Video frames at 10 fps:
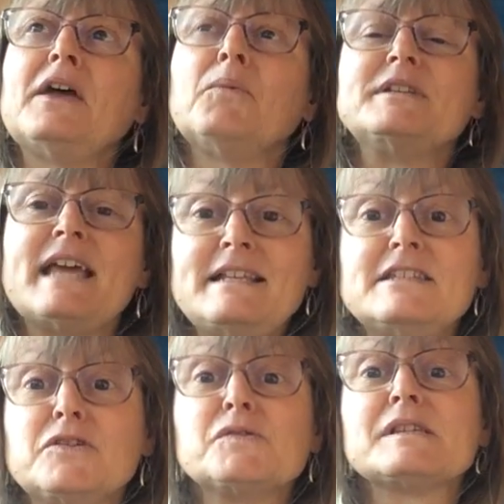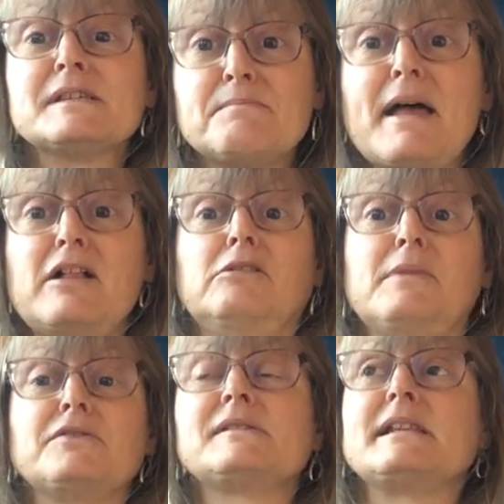We tend to use smell
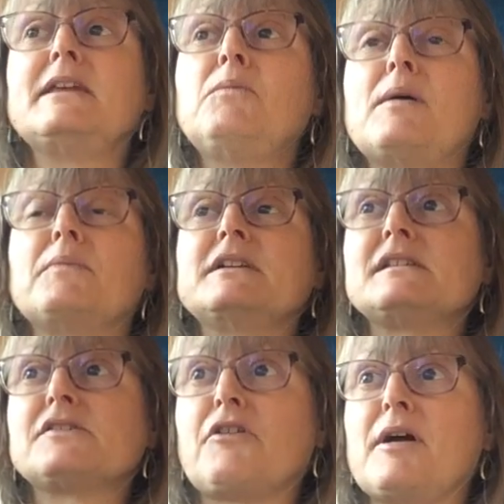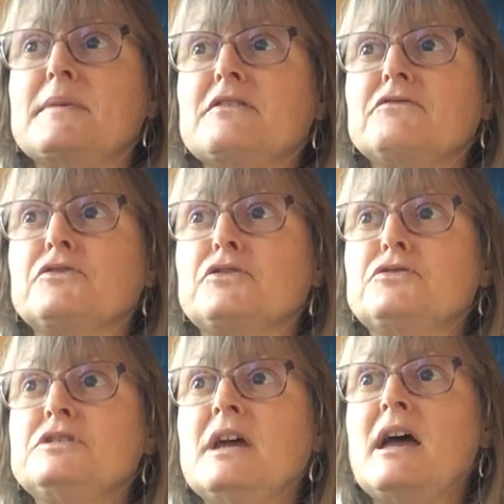mostly when we're describing
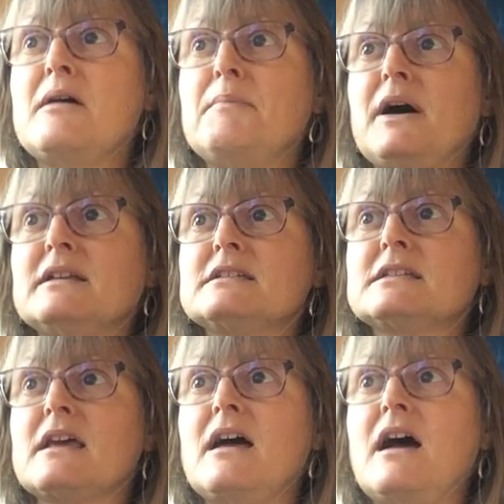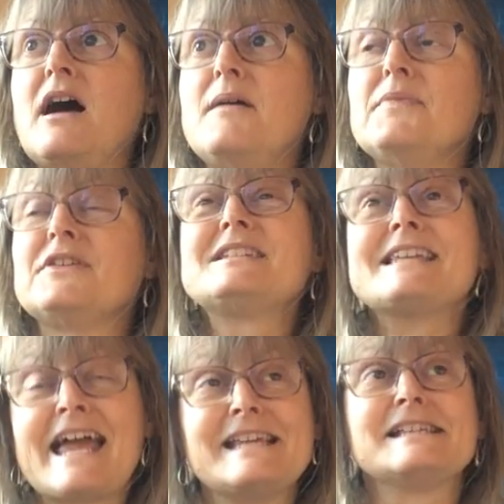food, but the
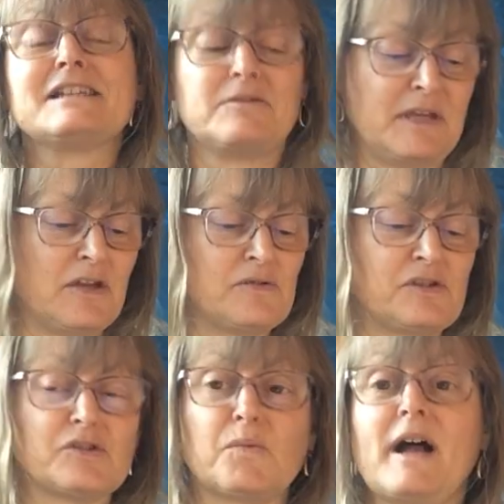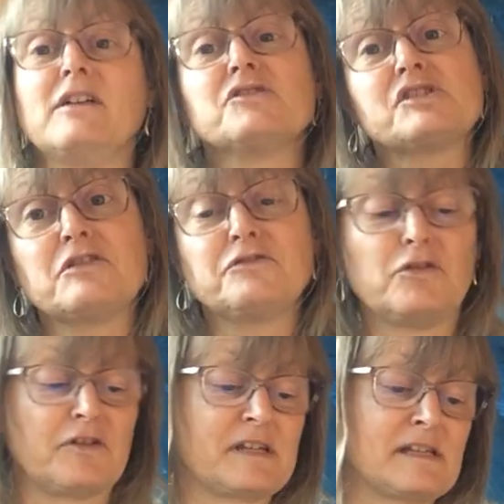taste can be used as well. So
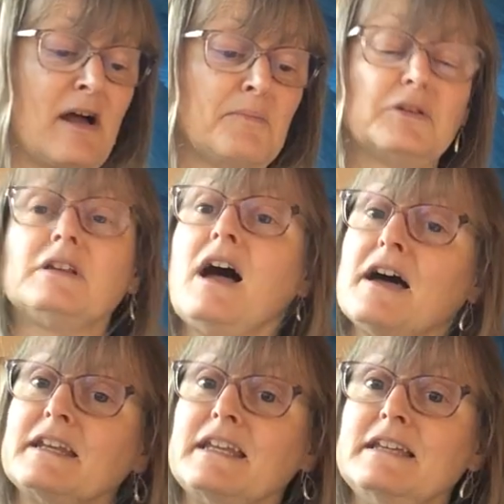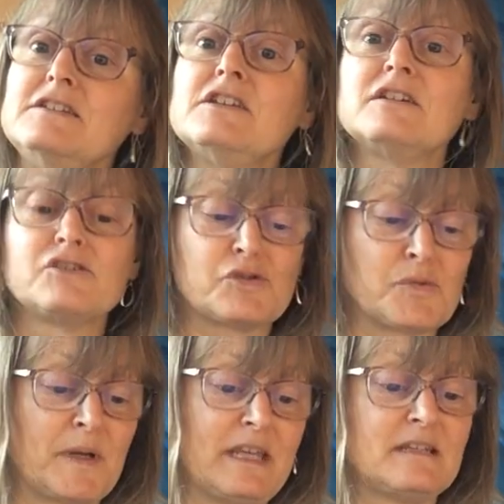for example, honeyed,
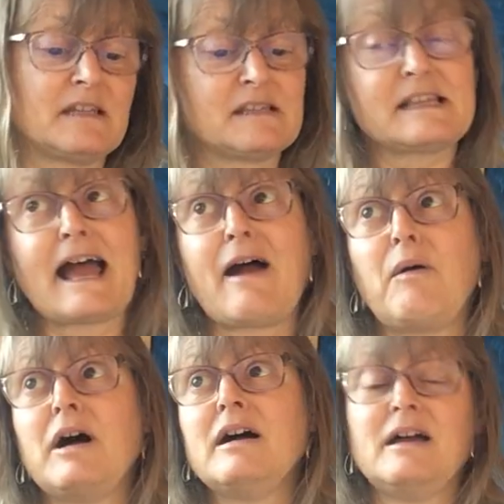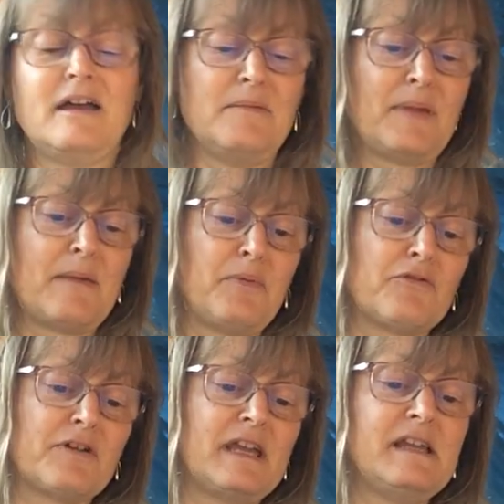sweet, sour,
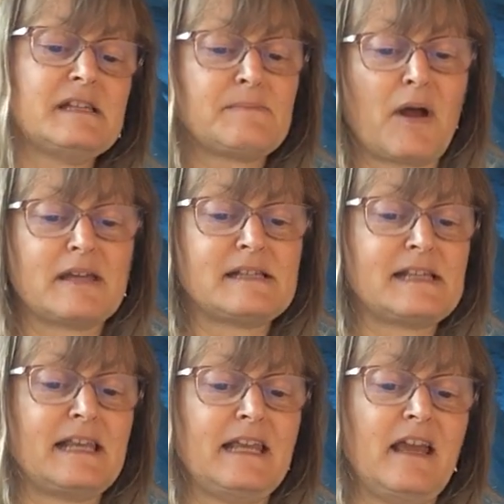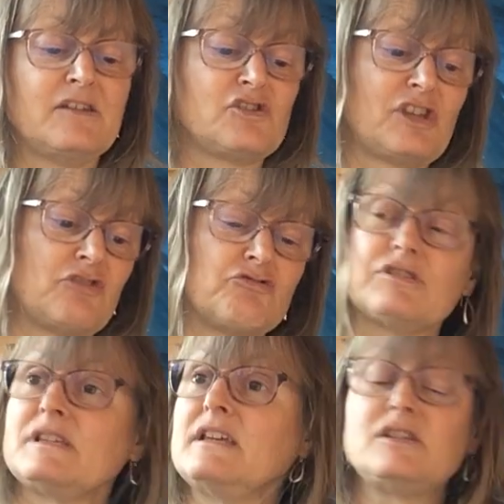peppery, spicy,
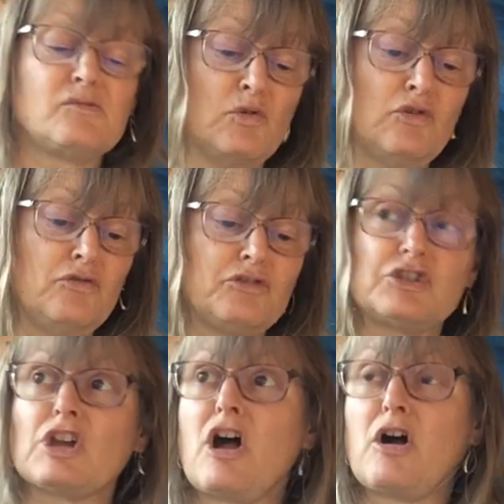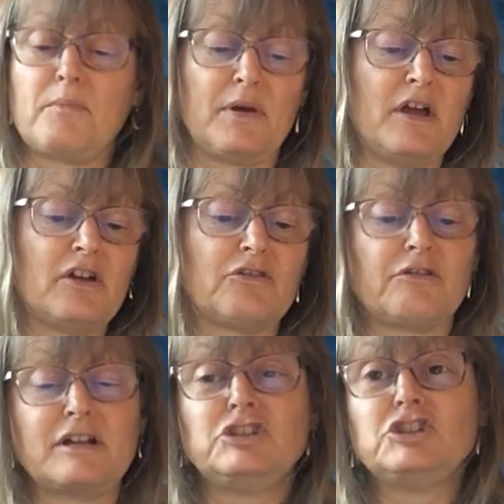citrusy, smooth, sharp,
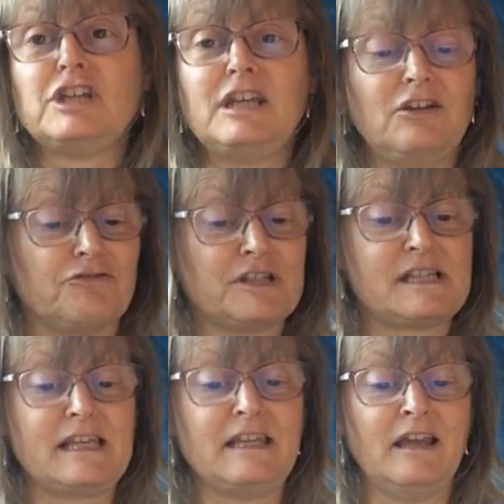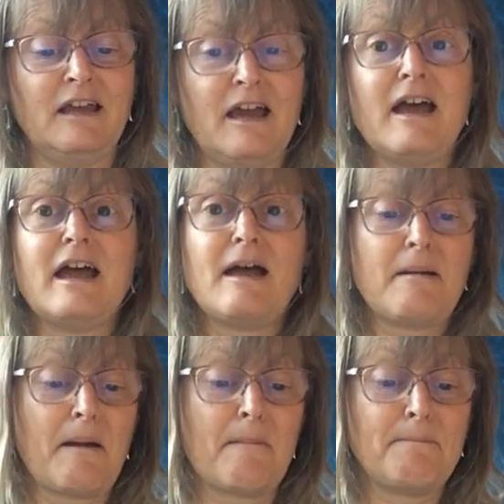crunchy, gritty,
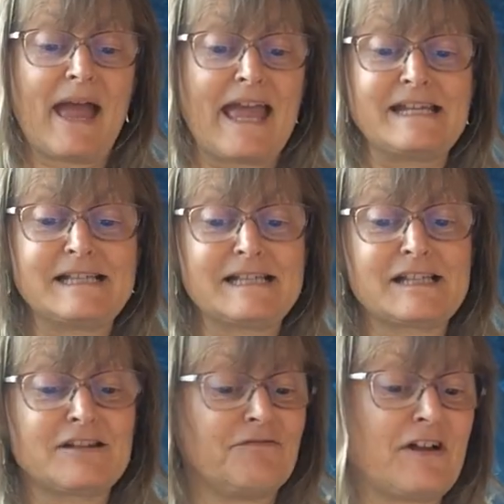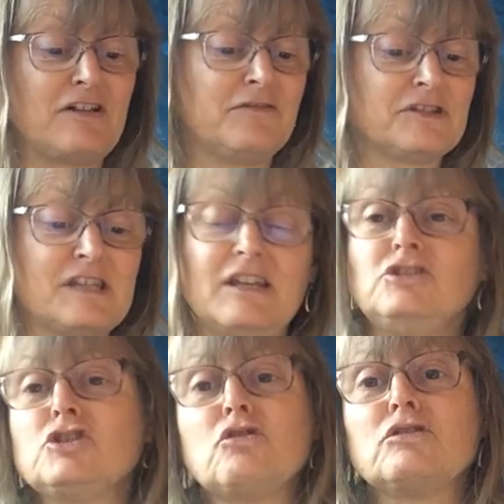paste,
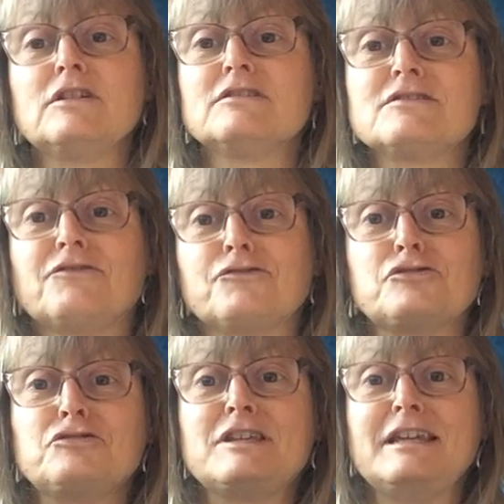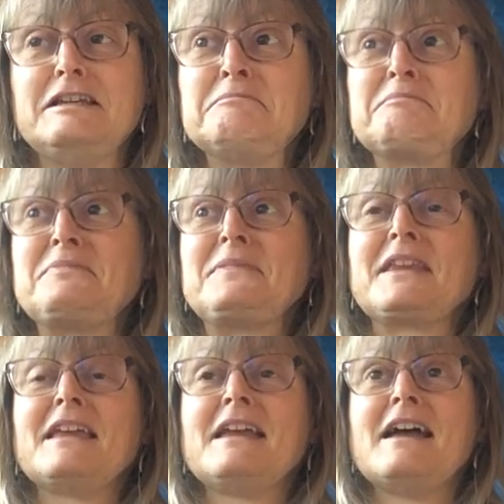velvety, chocolate, fruity.
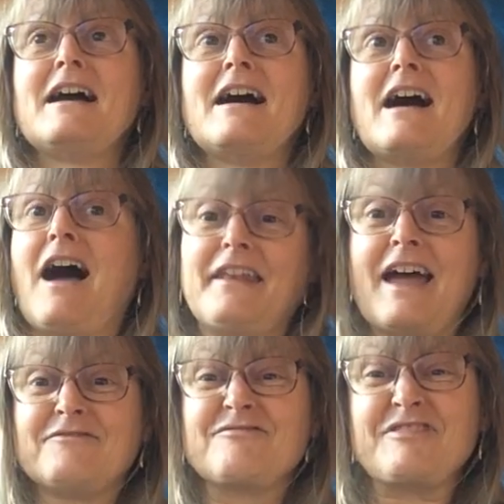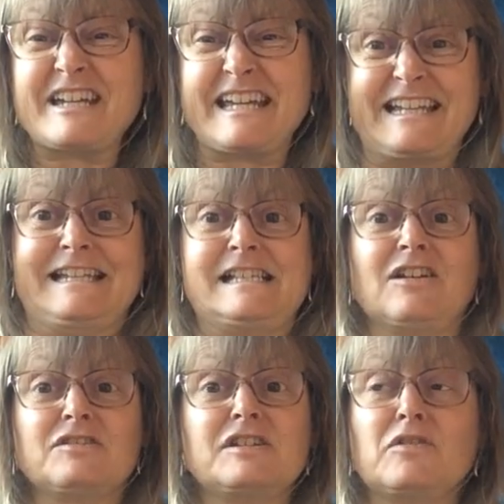And I haven't really
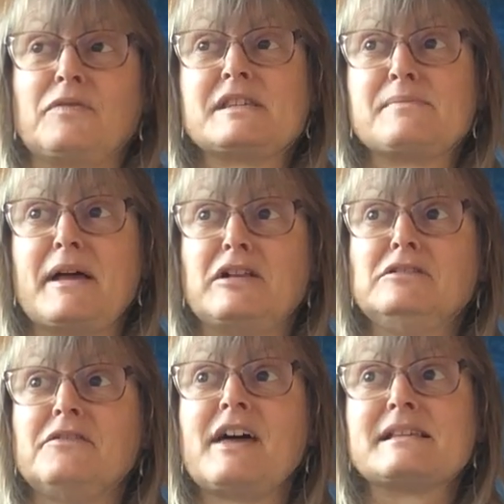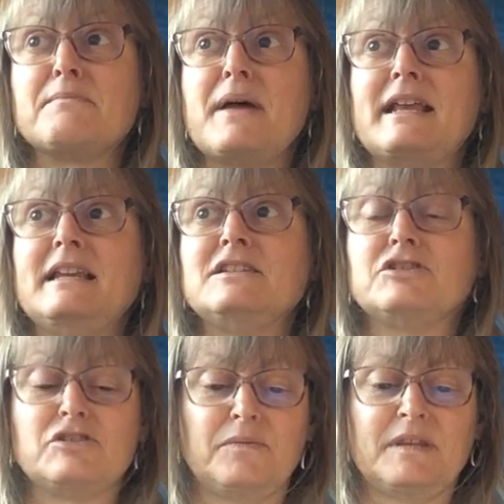started on the smell. That's mainly to
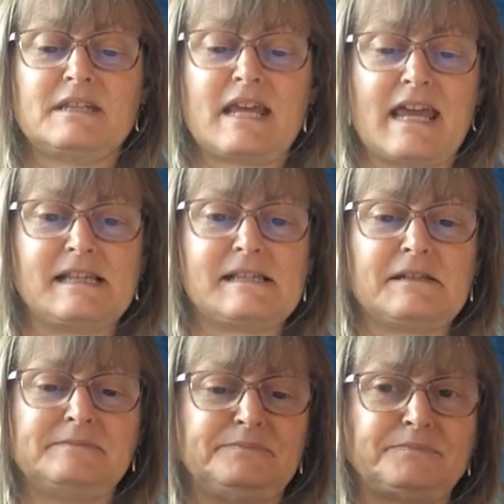do with taste.